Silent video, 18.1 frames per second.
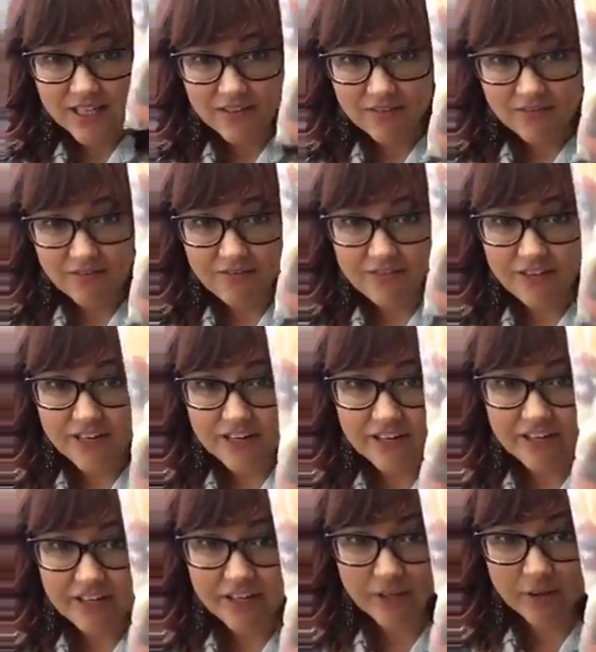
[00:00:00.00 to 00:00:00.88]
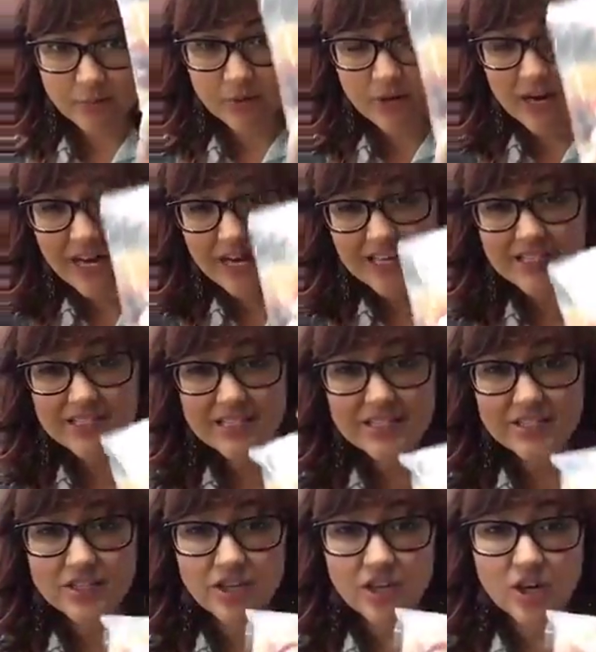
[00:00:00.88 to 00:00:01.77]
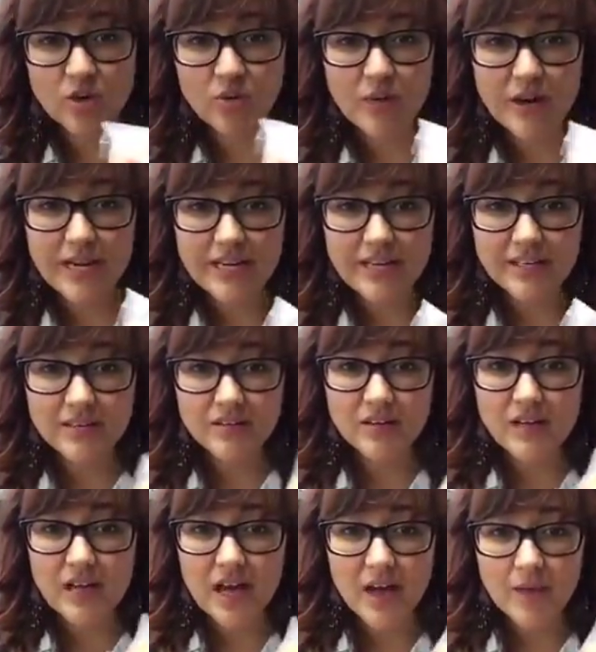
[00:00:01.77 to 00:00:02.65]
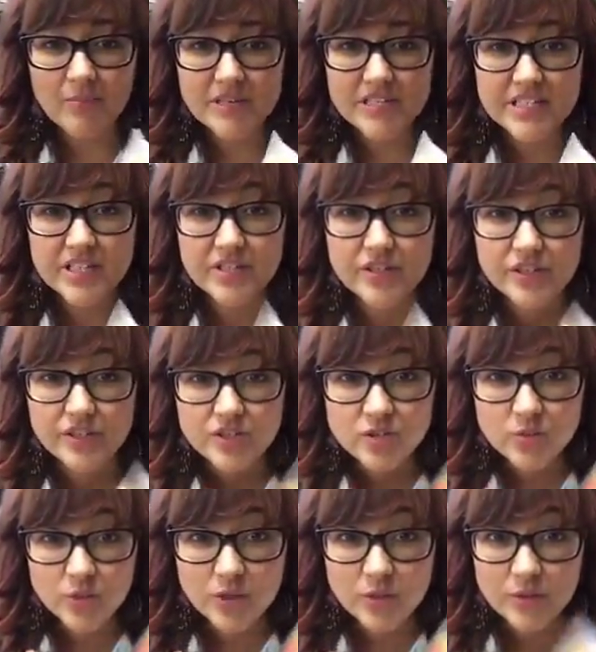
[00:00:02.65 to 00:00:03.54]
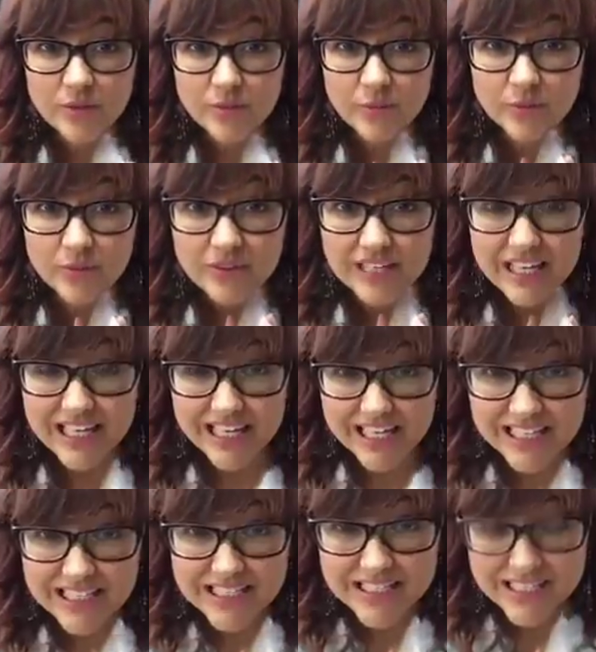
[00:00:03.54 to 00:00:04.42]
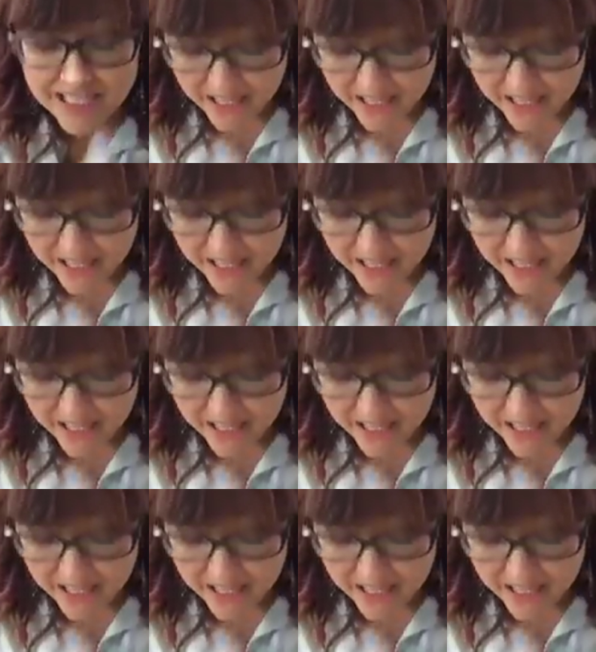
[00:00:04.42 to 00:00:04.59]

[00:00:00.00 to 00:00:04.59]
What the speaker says: Very good price. These are a great material to work with kids.